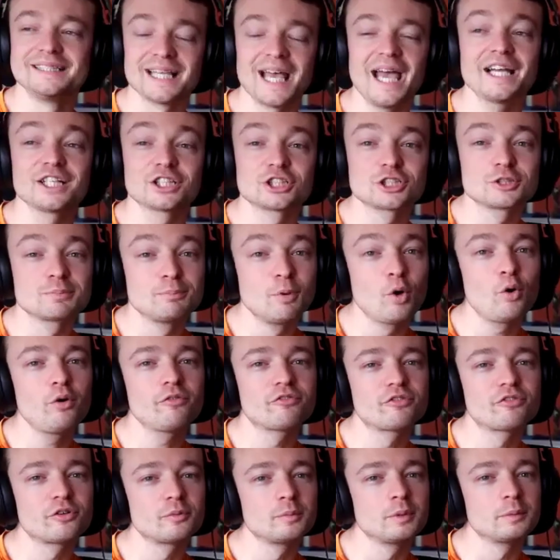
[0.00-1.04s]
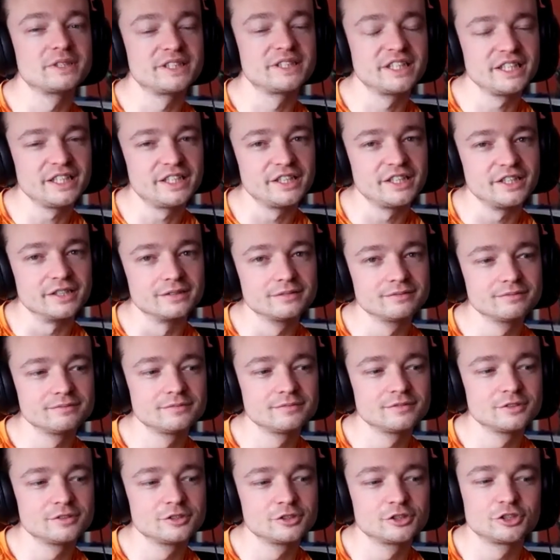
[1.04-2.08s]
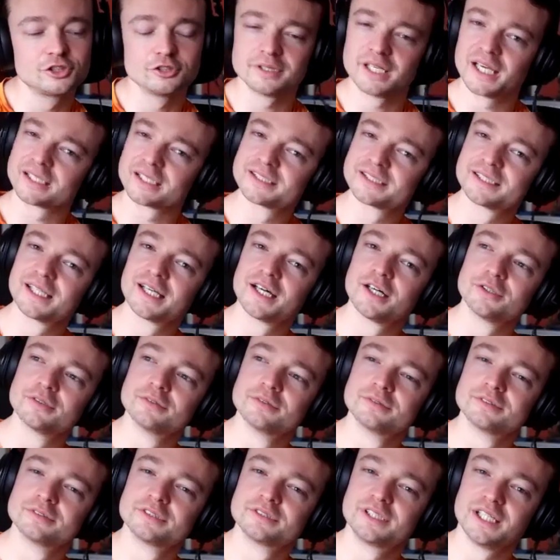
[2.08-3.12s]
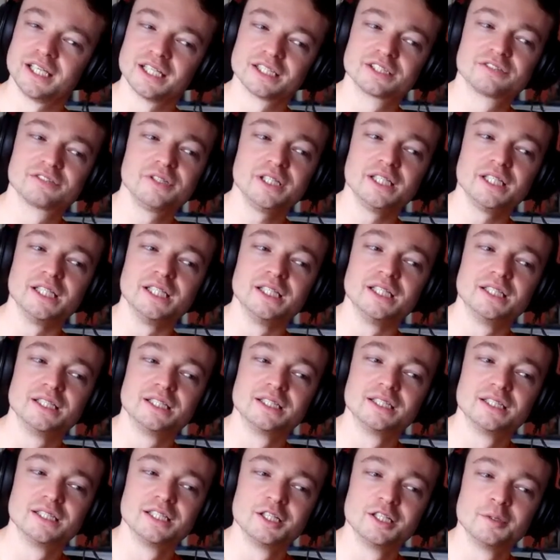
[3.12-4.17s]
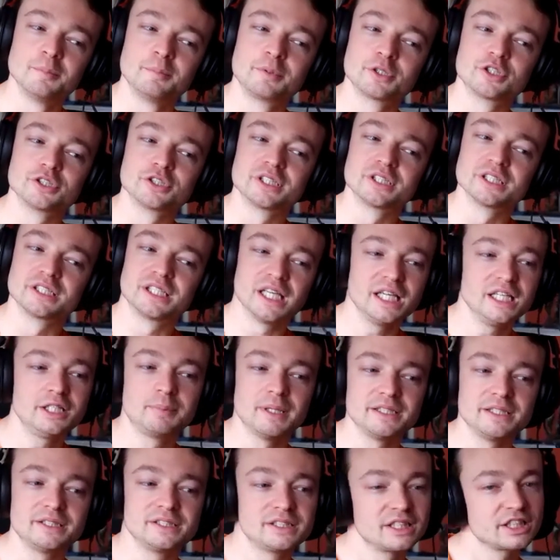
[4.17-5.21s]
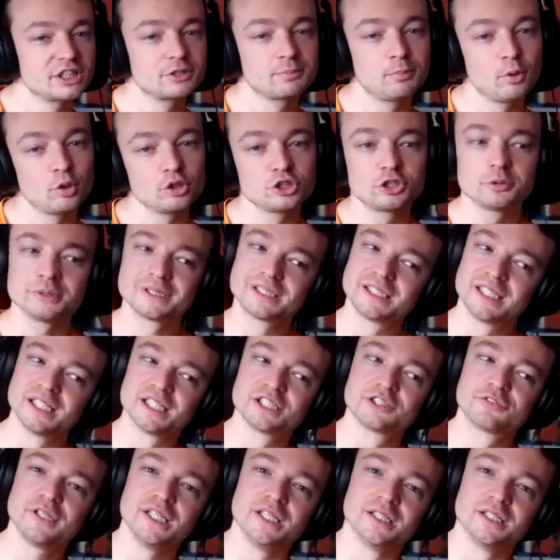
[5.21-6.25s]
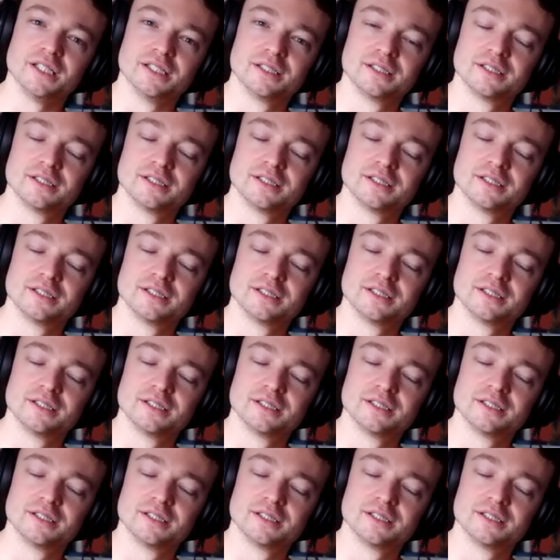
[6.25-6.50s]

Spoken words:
export from Obsidian to an Excel CSV because the databases export to a CSV.